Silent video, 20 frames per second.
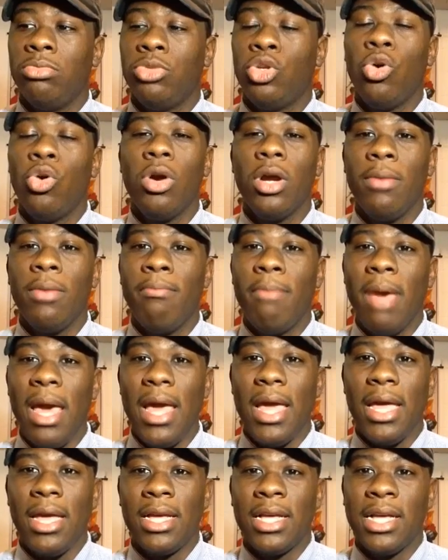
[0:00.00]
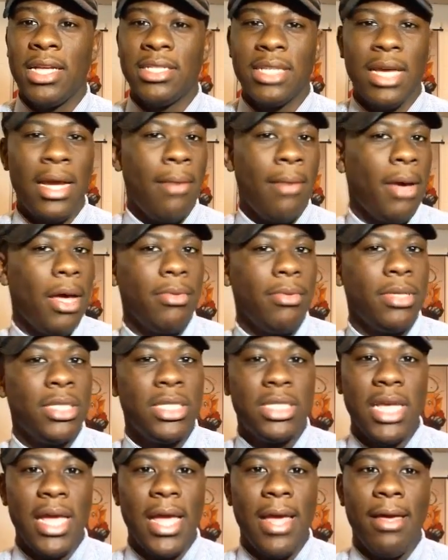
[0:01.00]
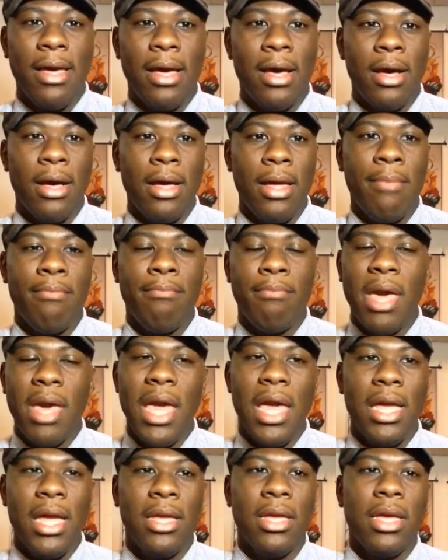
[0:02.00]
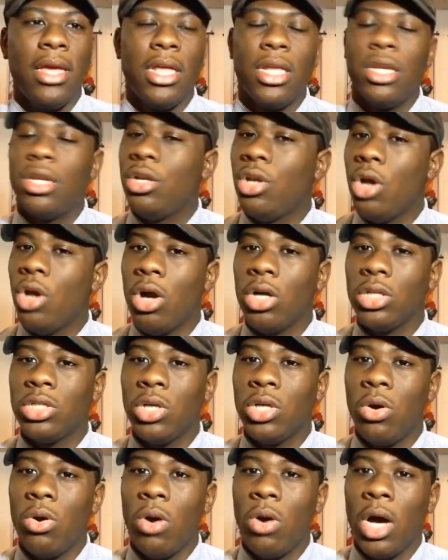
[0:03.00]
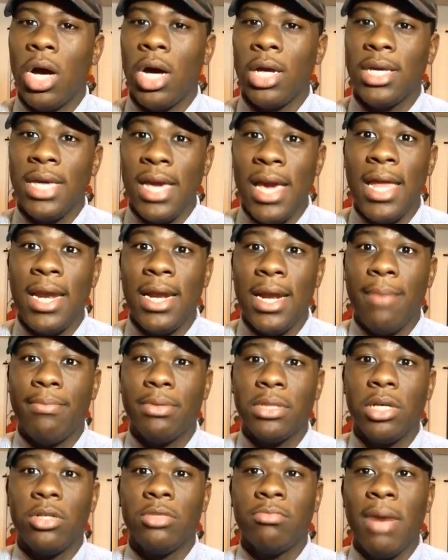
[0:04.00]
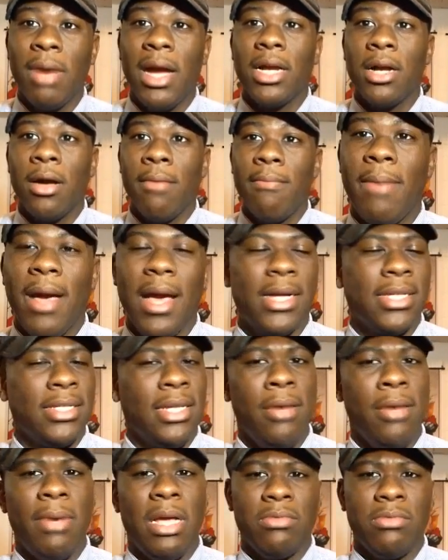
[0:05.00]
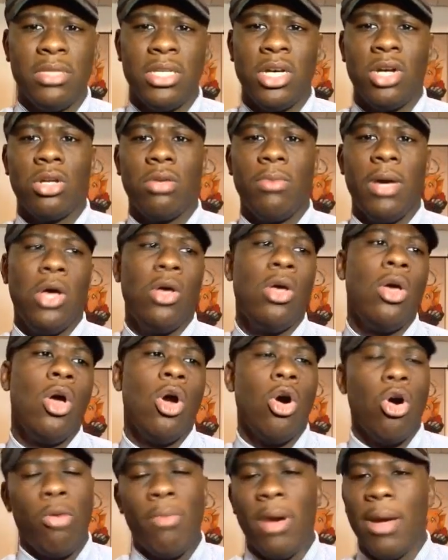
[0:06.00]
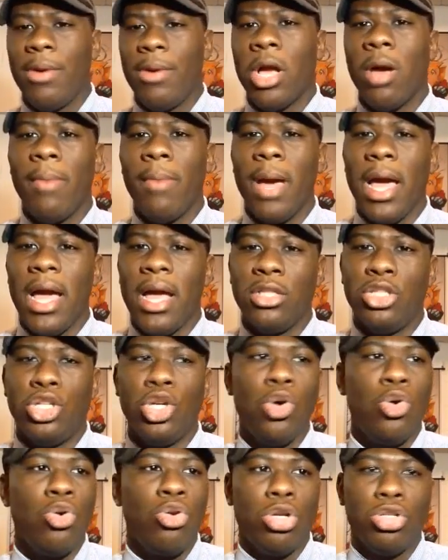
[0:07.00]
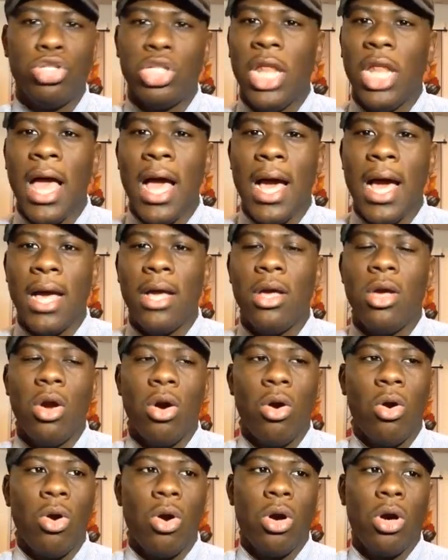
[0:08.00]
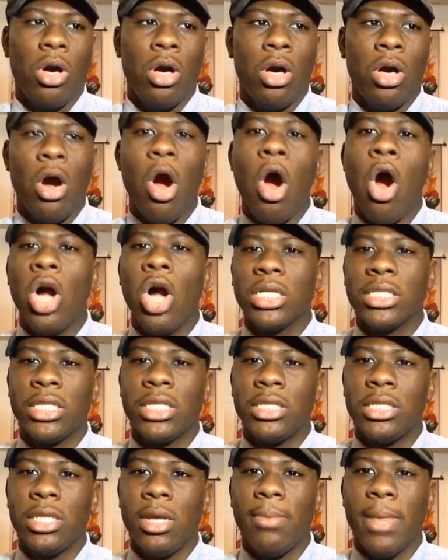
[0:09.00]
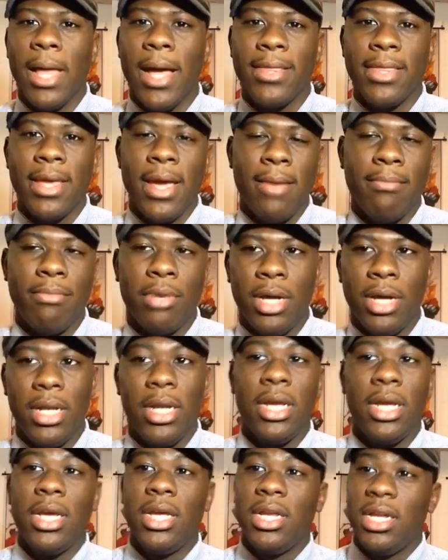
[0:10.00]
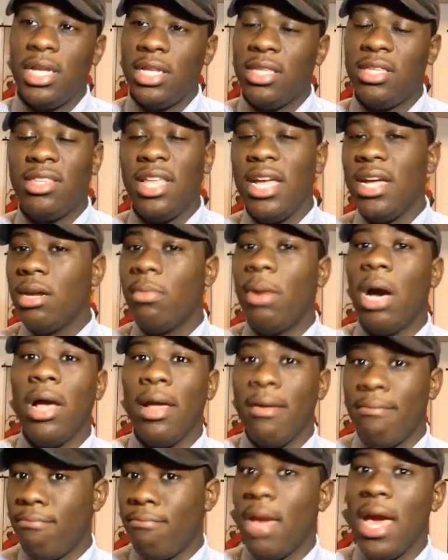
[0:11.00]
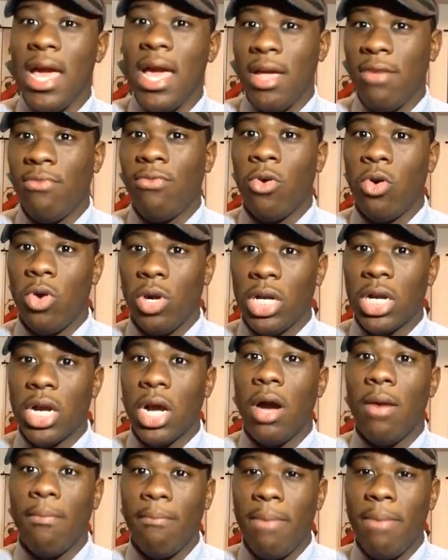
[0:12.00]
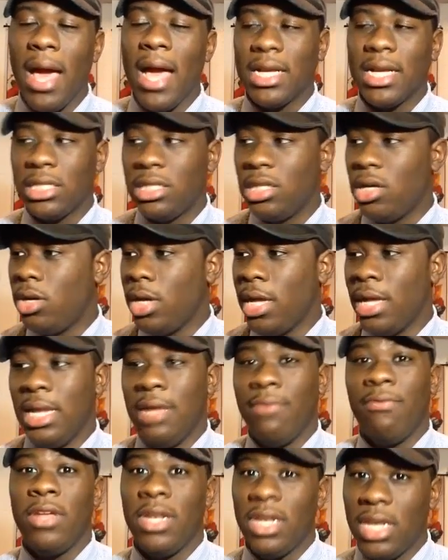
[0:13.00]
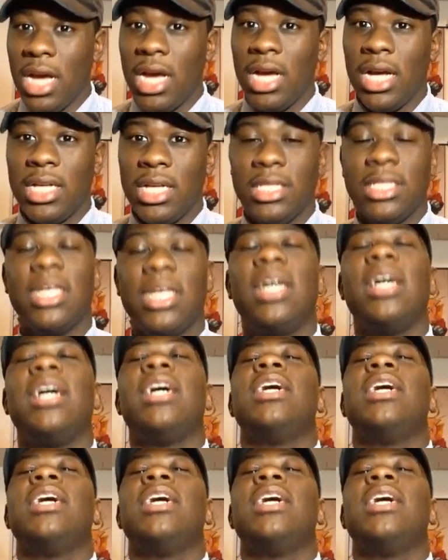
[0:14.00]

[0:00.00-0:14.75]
during May, because everybody's been saying in May, the Naruto canon episodes might back, because everybody's been talking about, or might come back in June or July or August or something like that. But they're thinking about in May for it to come back, and if it does,